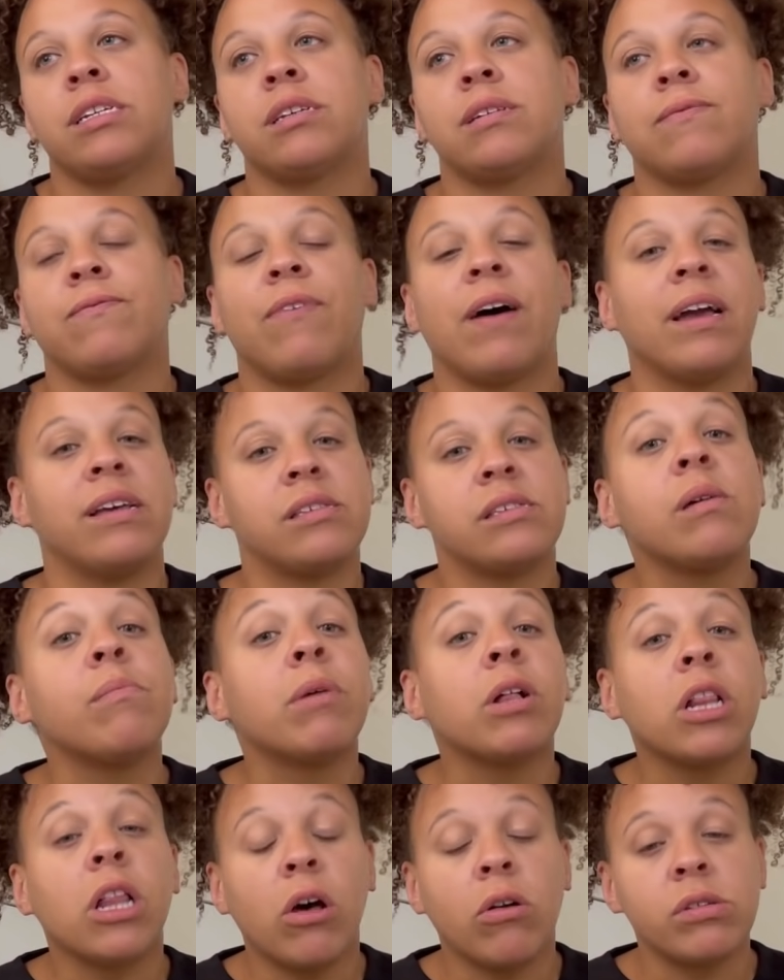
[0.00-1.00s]
to find some
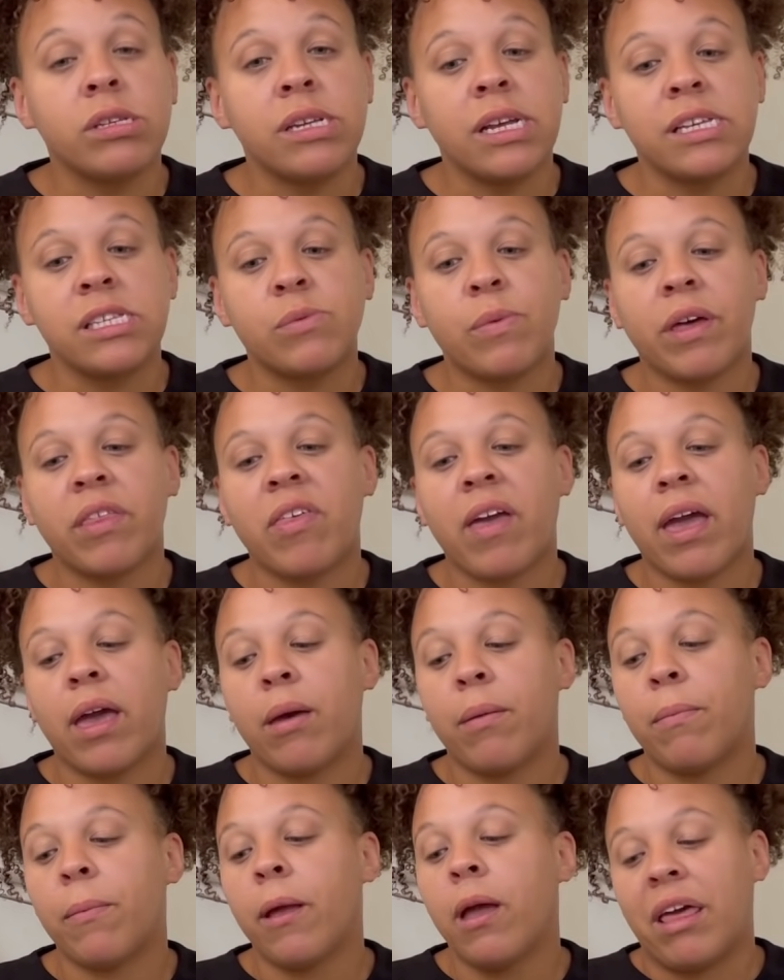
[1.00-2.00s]
closeness with
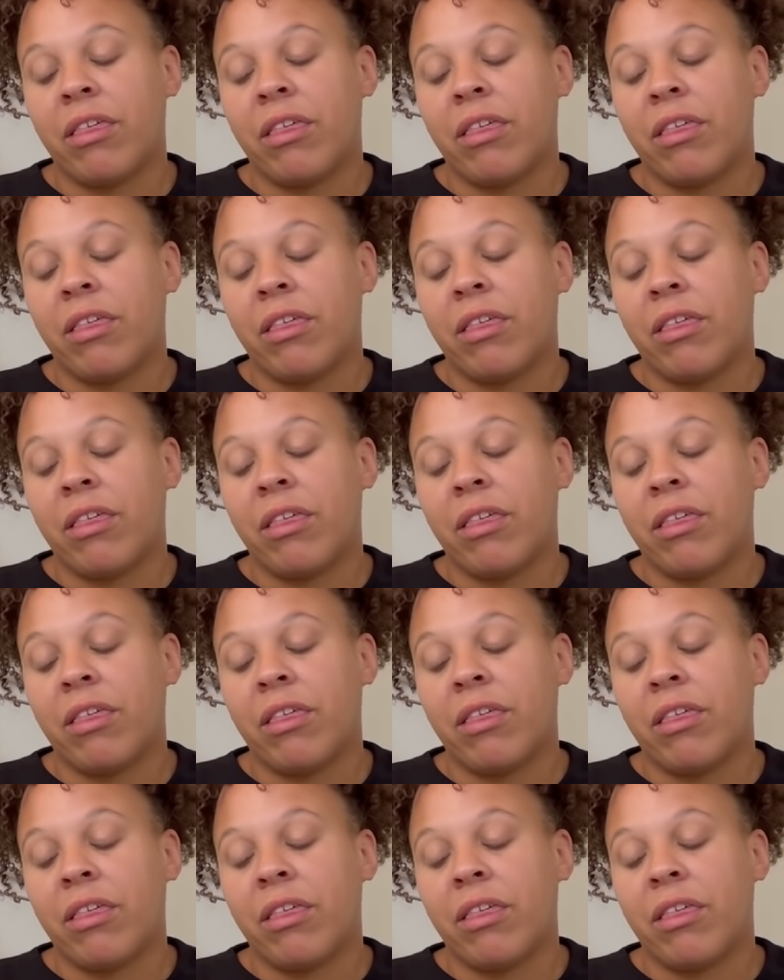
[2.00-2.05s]
him.